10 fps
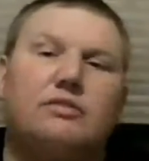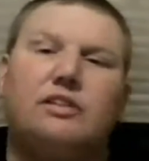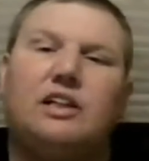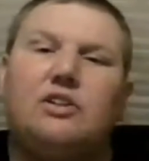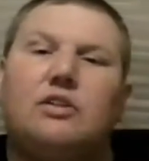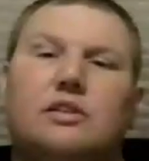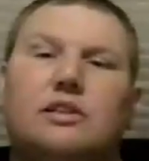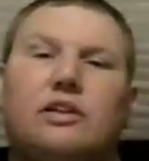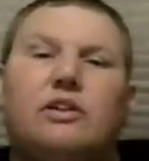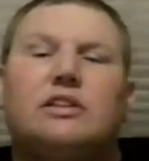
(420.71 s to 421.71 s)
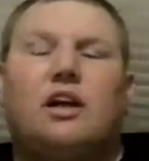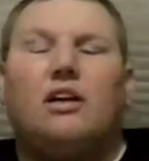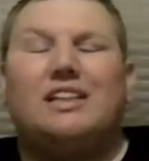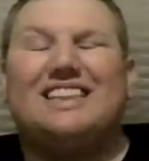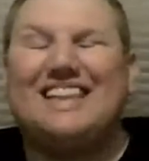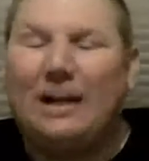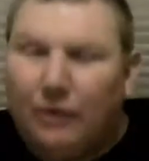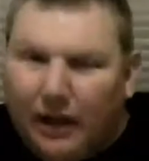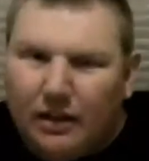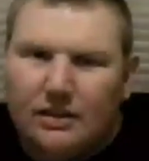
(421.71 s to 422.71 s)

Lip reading: Xfinity Series on Saturday.